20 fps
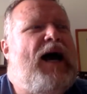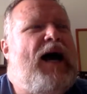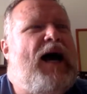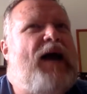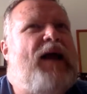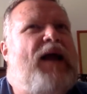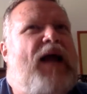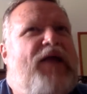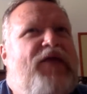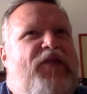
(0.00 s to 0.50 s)

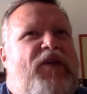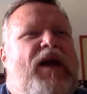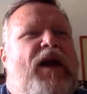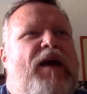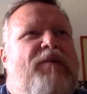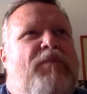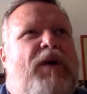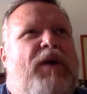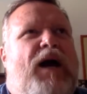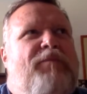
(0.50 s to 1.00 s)
I think
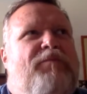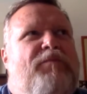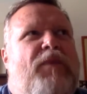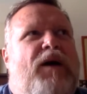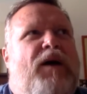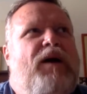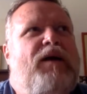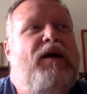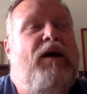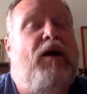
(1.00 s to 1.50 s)

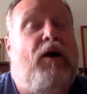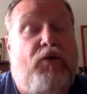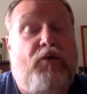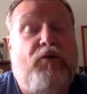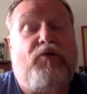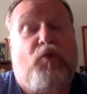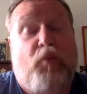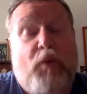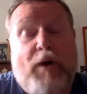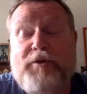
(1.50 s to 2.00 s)

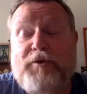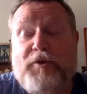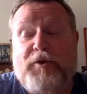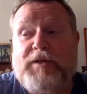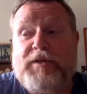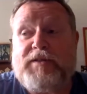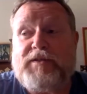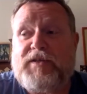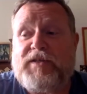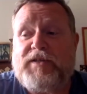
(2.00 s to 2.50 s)
although the weather
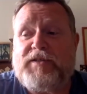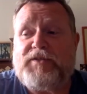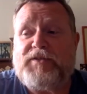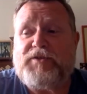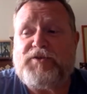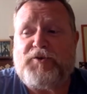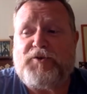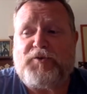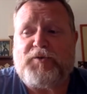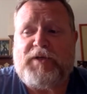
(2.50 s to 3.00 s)
is
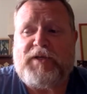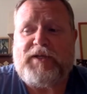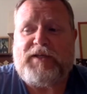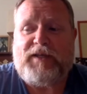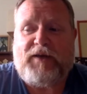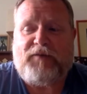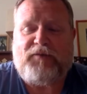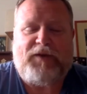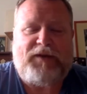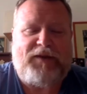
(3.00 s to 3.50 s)
certainly
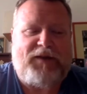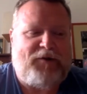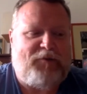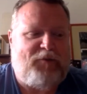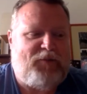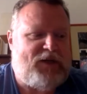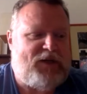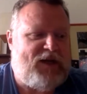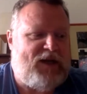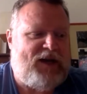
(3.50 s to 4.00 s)
lovely there,
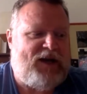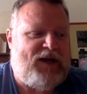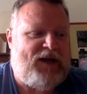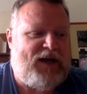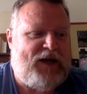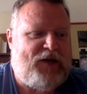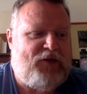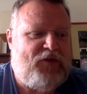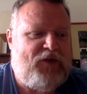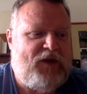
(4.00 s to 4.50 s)
but
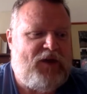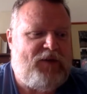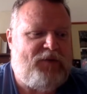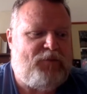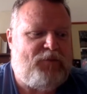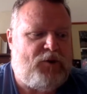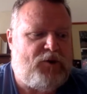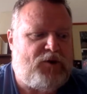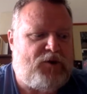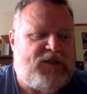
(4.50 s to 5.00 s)
I think
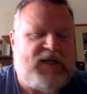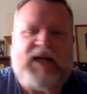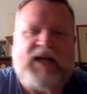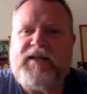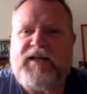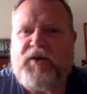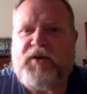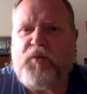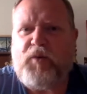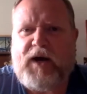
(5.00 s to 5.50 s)

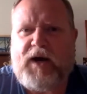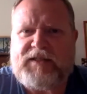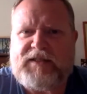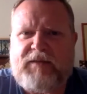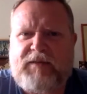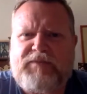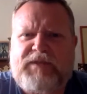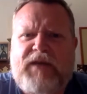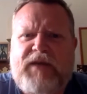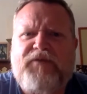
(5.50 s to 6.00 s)
personality wise,
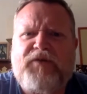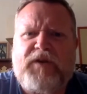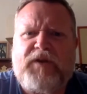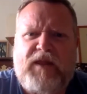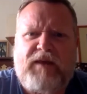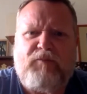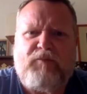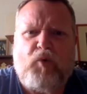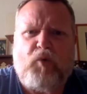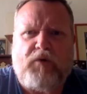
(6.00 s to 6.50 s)
I'm
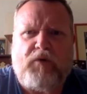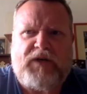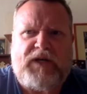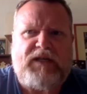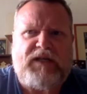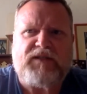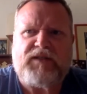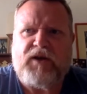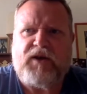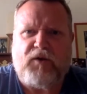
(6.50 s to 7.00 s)
definitely more of an
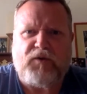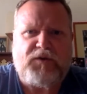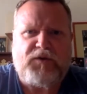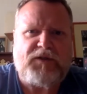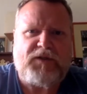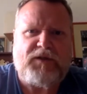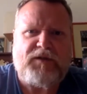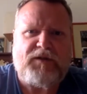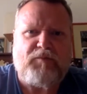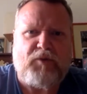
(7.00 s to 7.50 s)
East
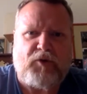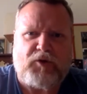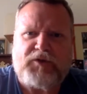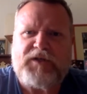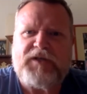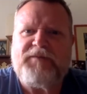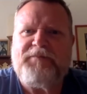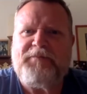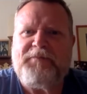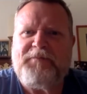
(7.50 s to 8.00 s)
Coast
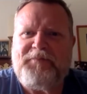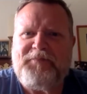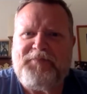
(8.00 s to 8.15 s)
person.